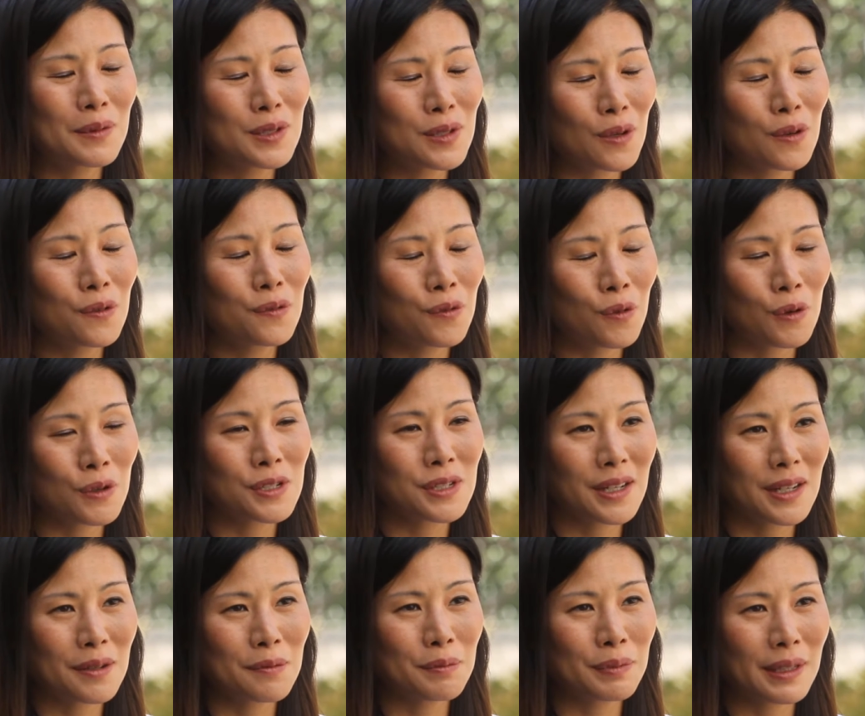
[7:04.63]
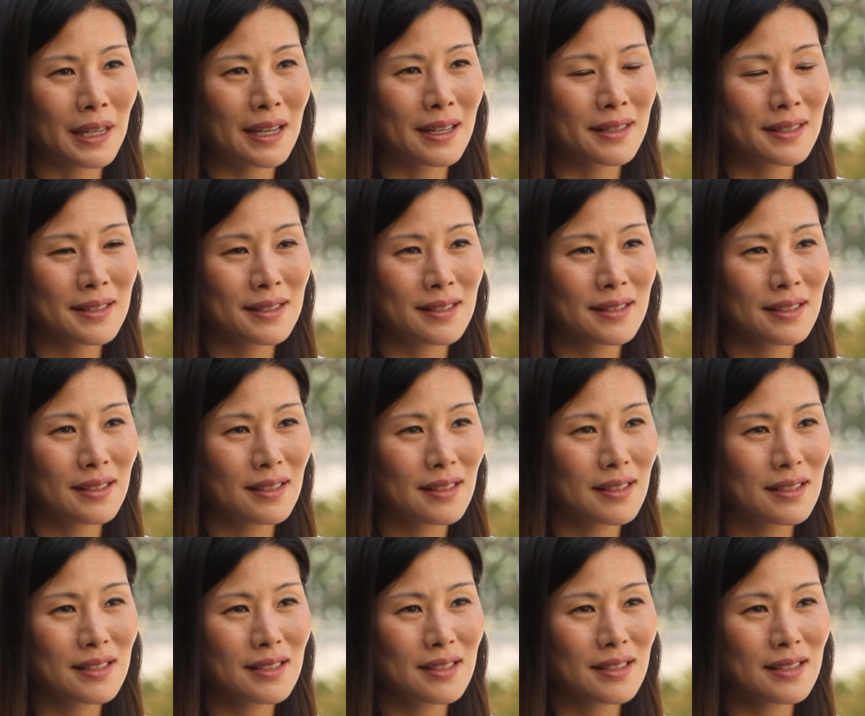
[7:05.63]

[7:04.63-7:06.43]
so fortunate and blessed